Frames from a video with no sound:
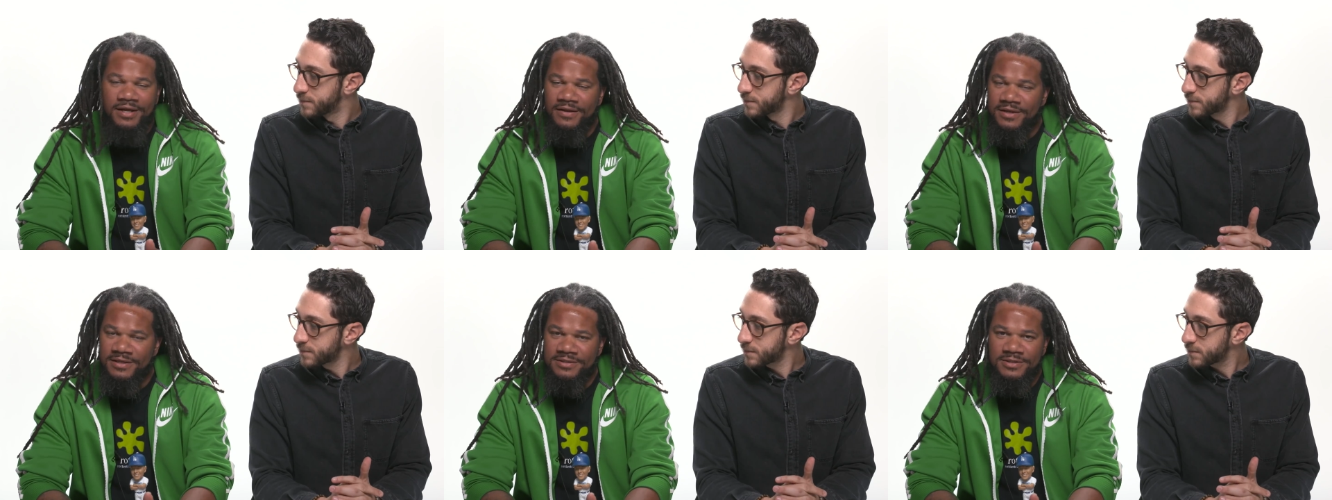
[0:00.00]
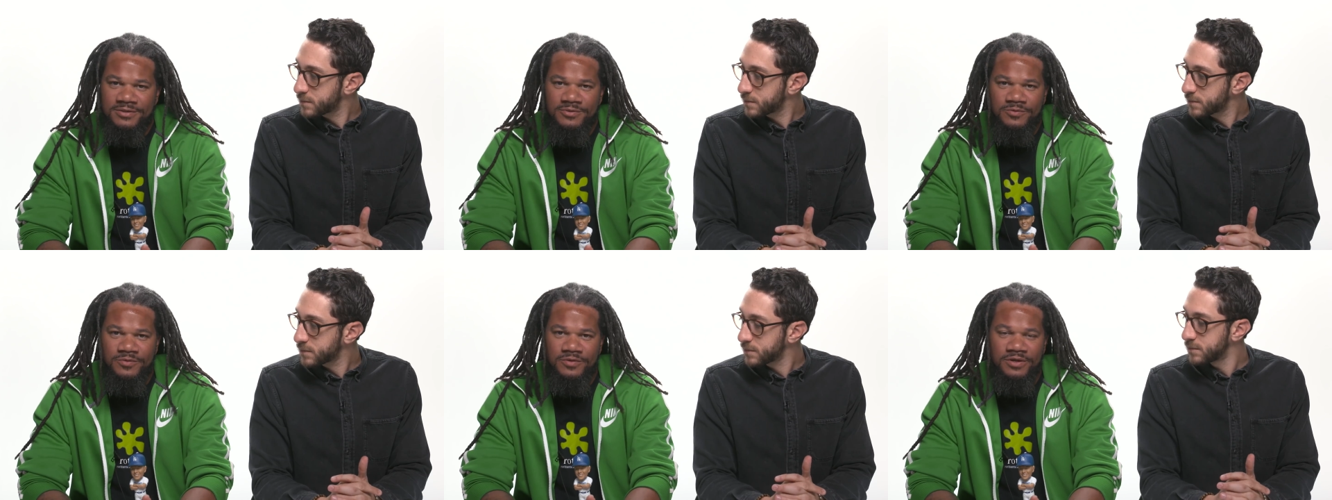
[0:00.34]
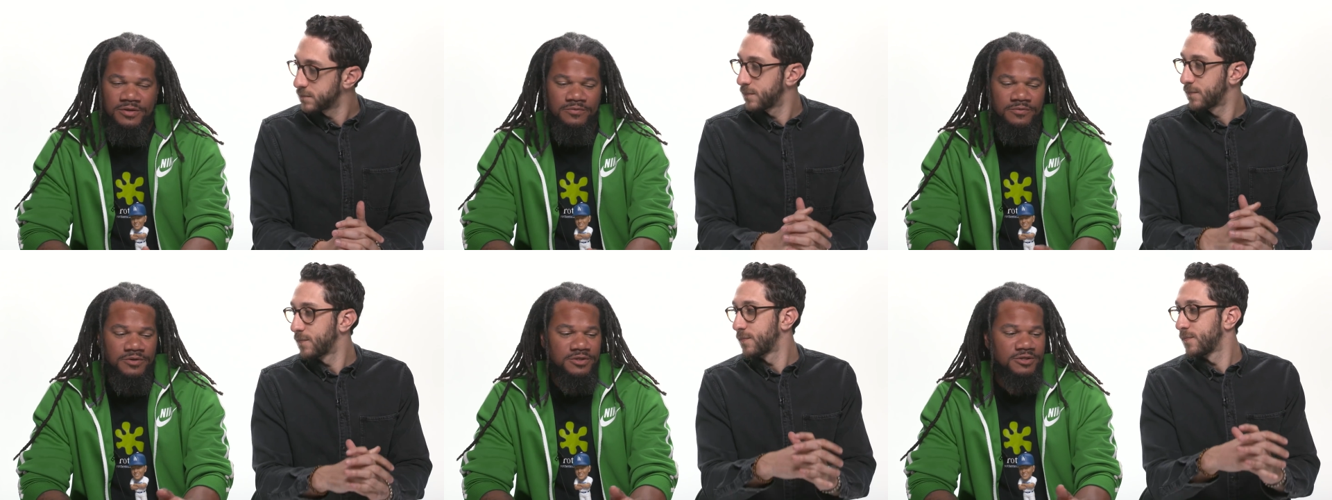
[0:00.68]
Speaker 1: and this is
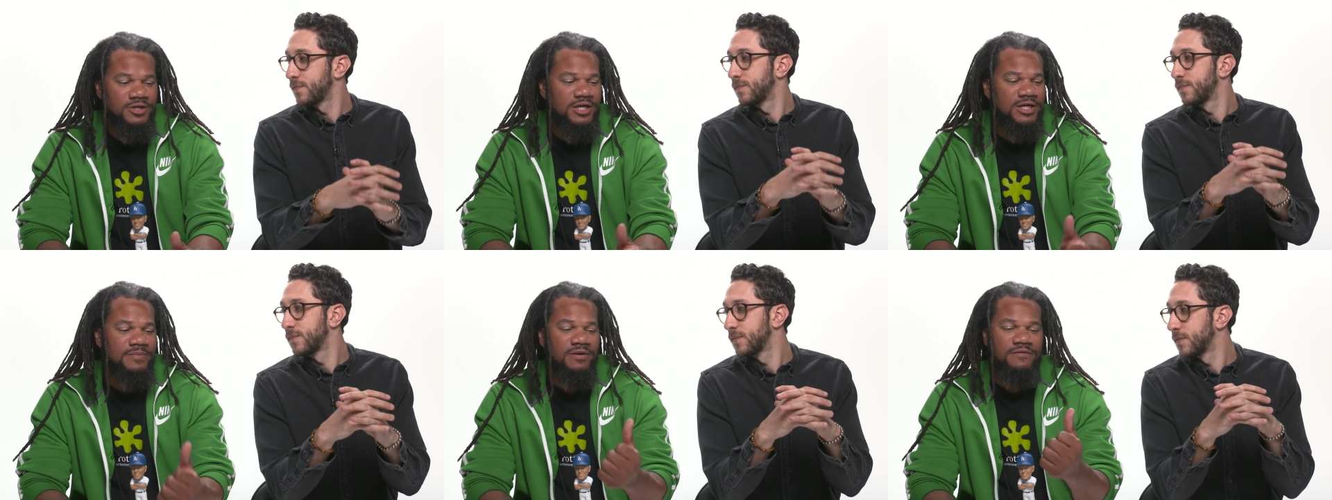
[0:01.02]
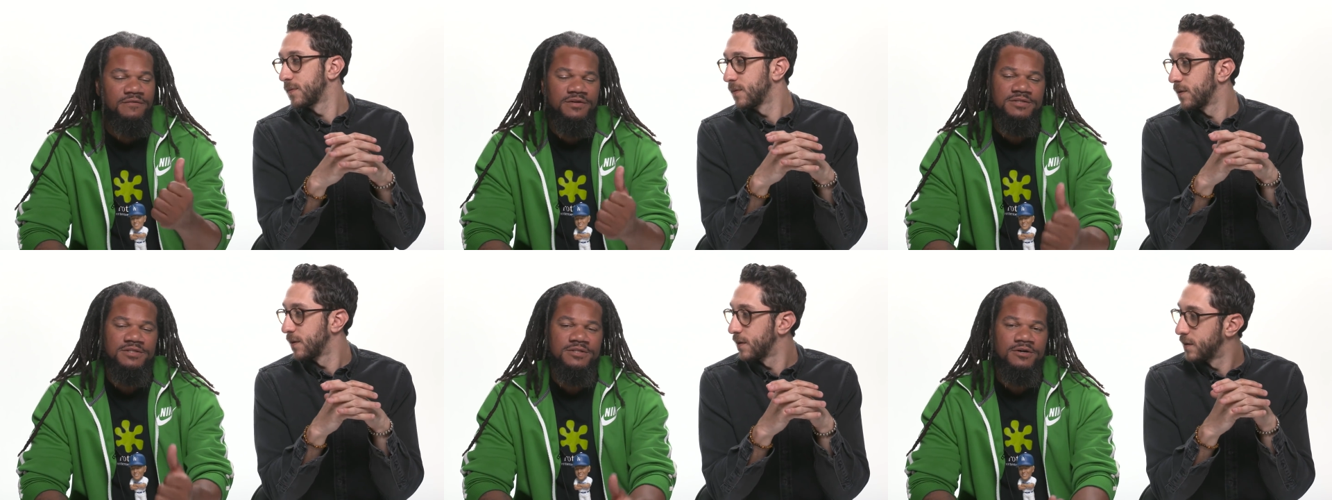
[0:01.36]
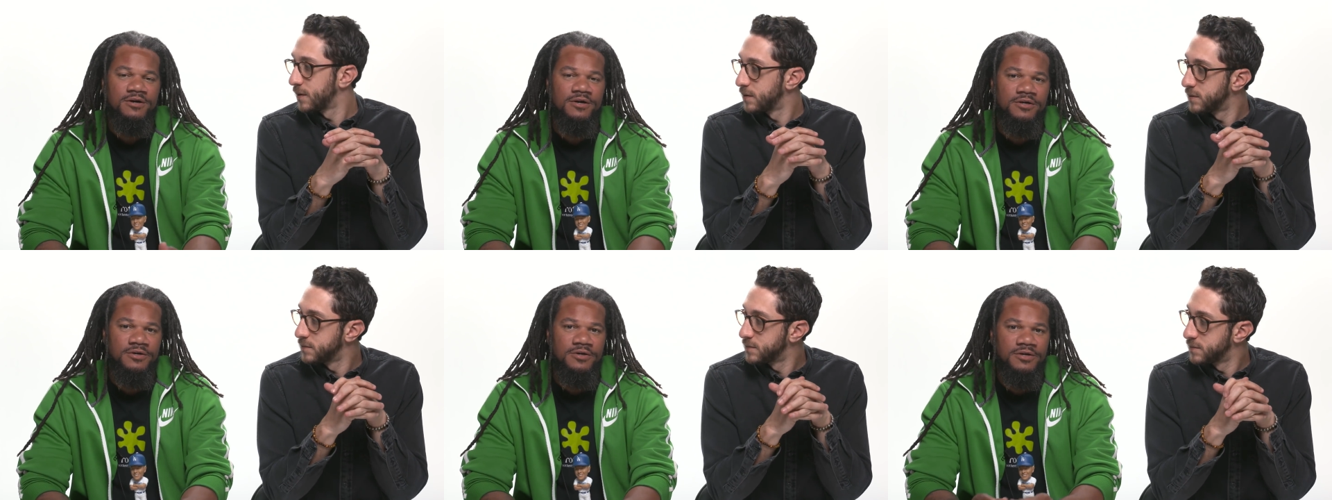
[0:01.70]
what we talked about Vince
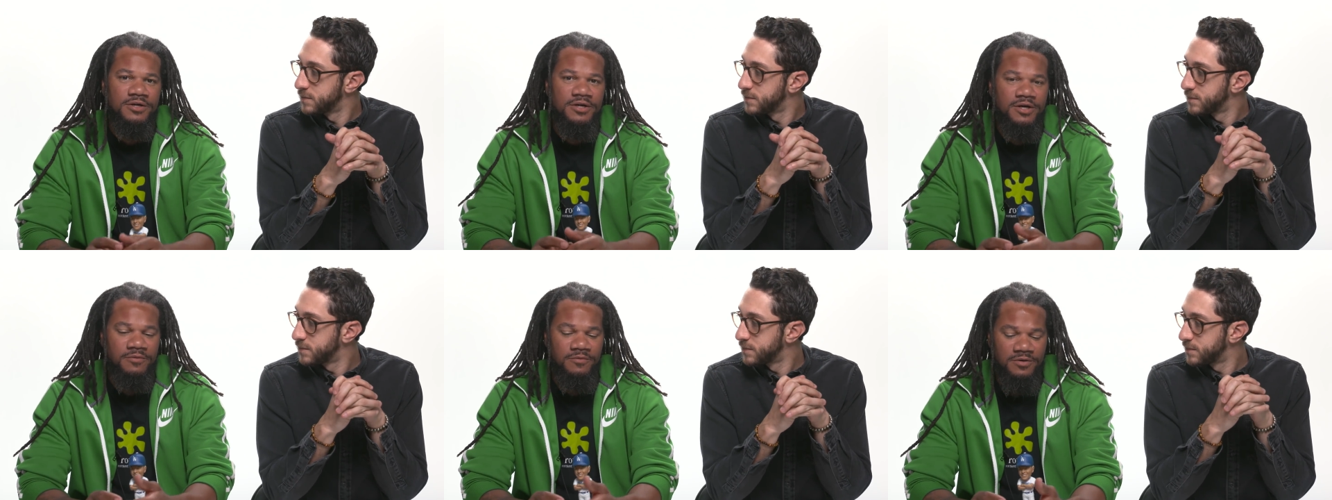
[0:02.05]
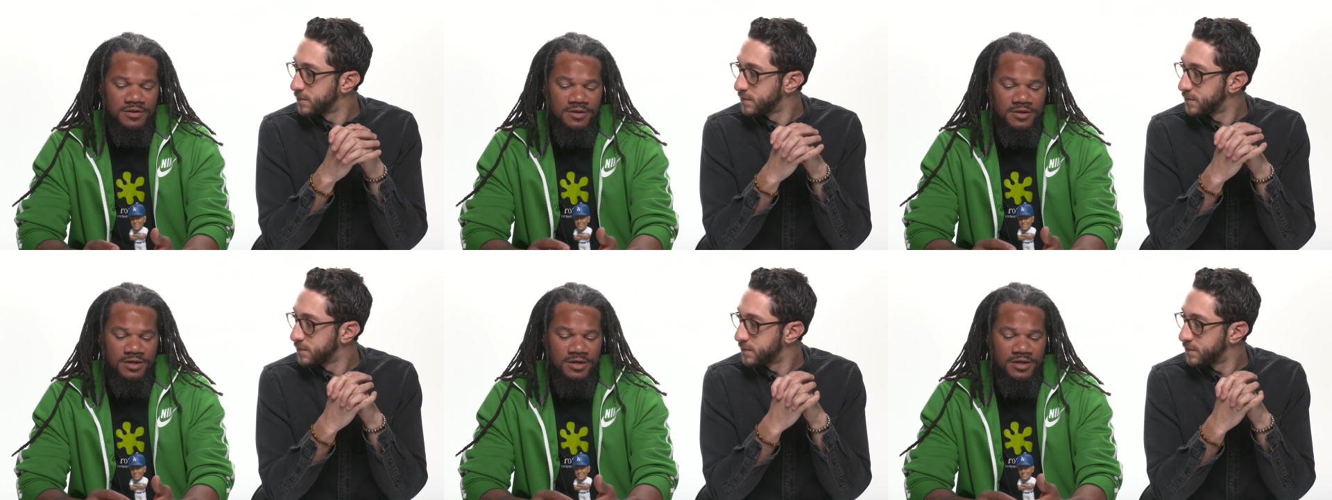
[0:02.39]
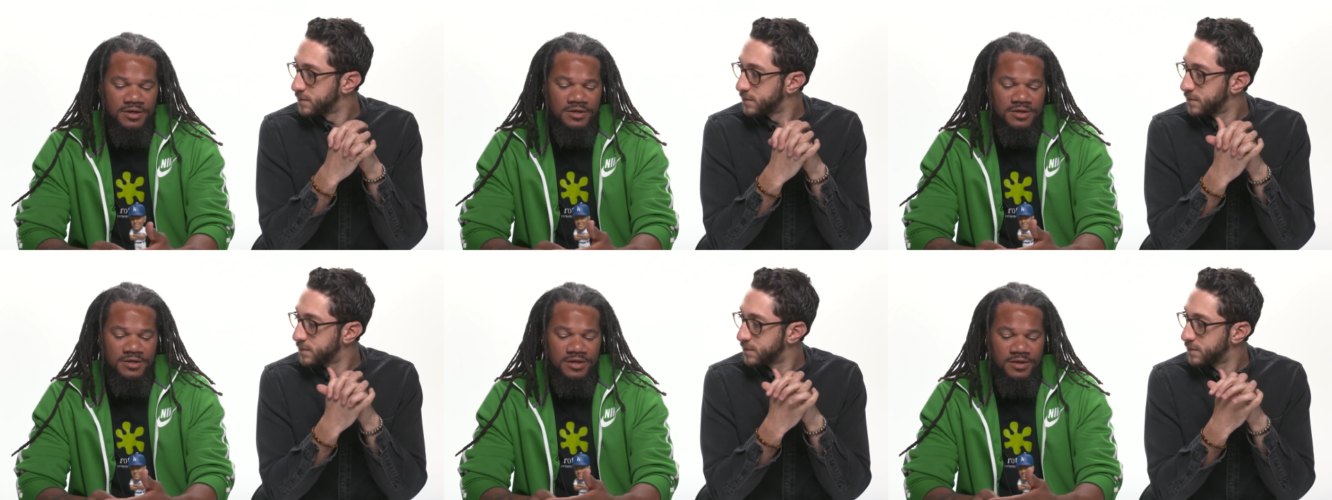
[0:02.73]
Carter earlier with uh,
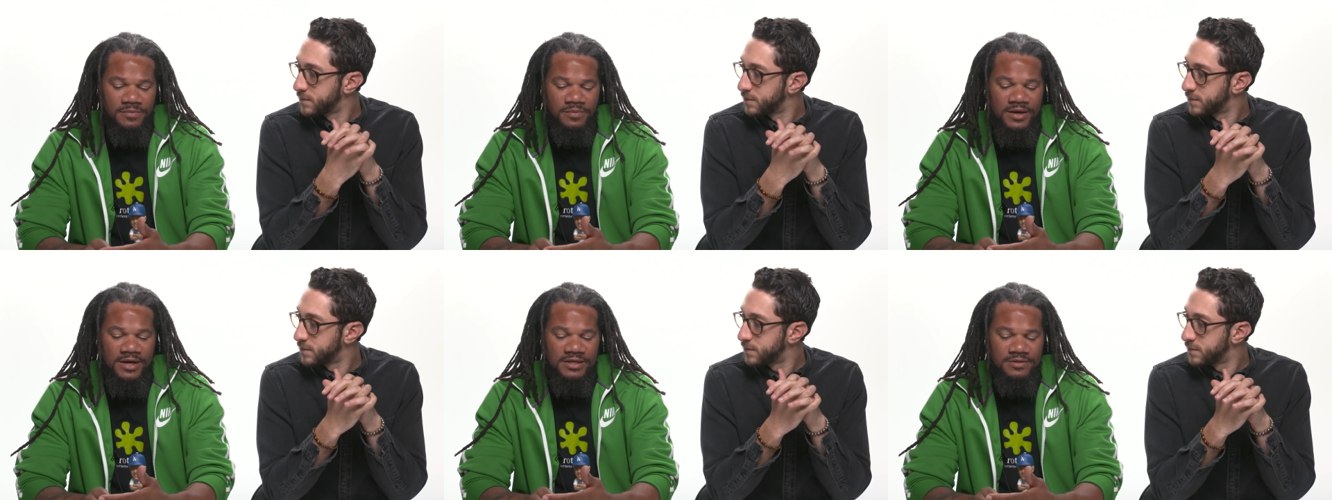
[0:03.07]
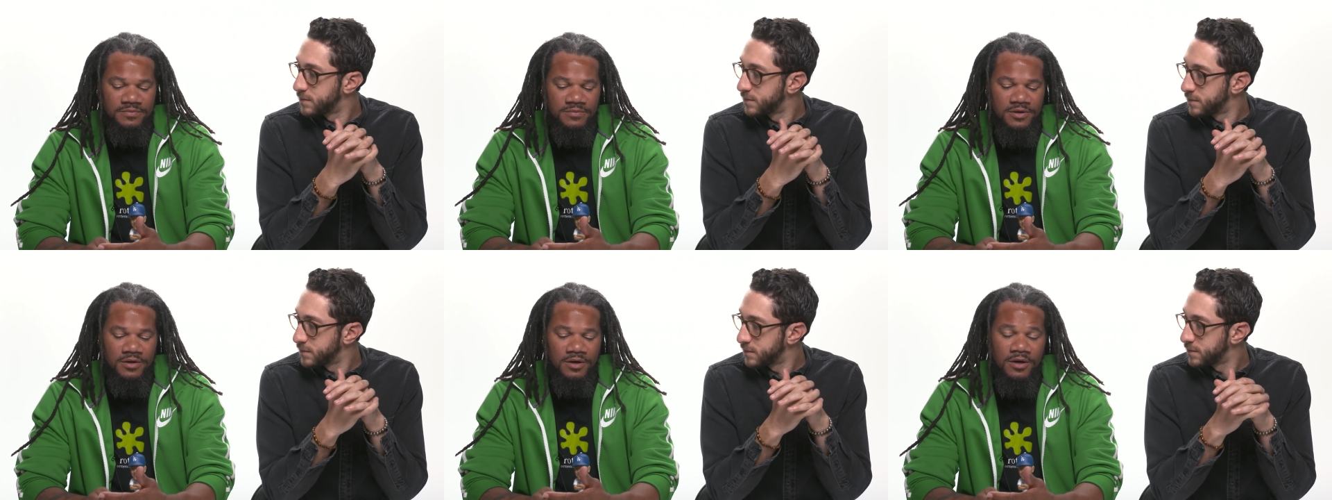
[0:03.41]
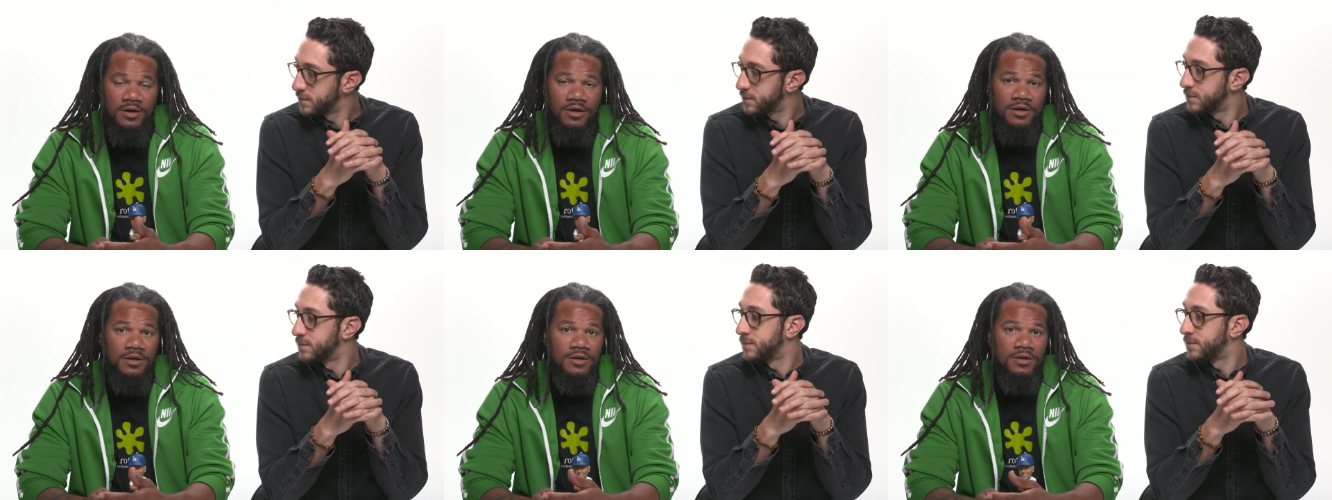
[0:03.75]
undercutting Patrick
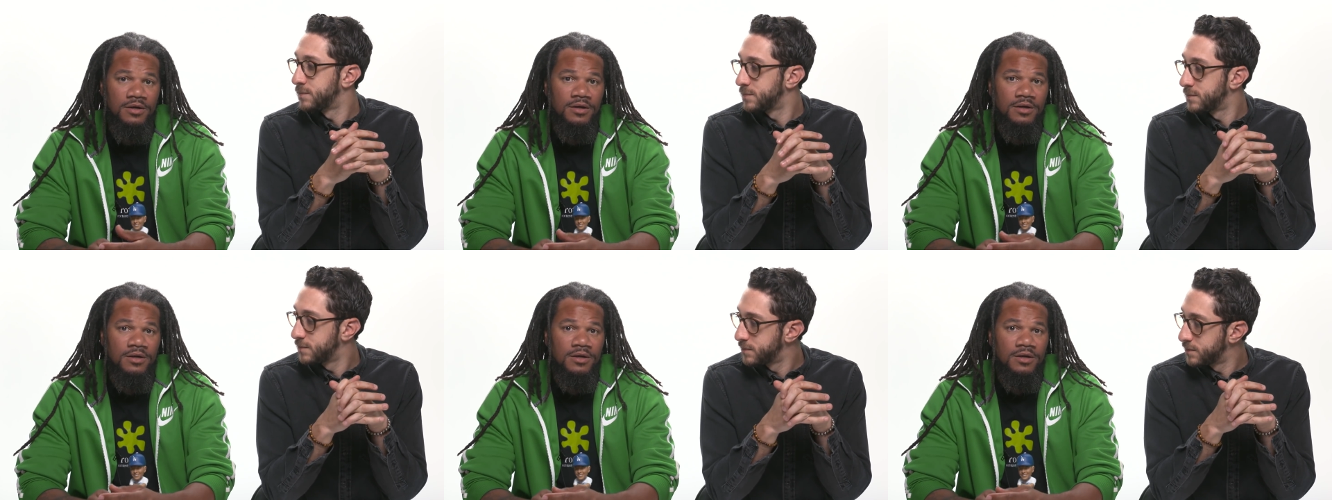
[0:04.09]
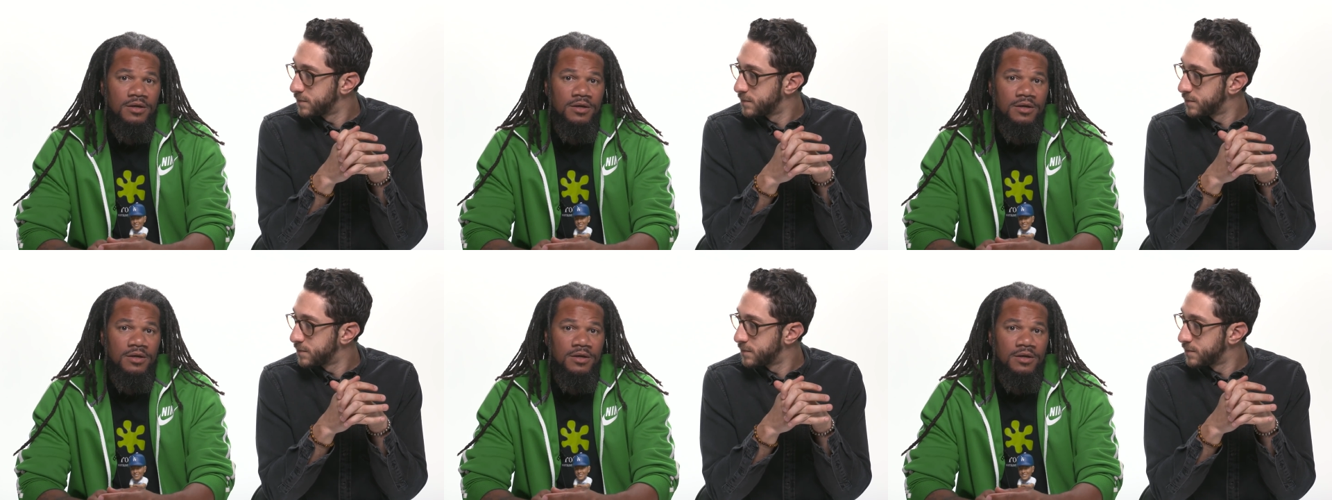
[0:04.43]
McCaw. Mm-hmm.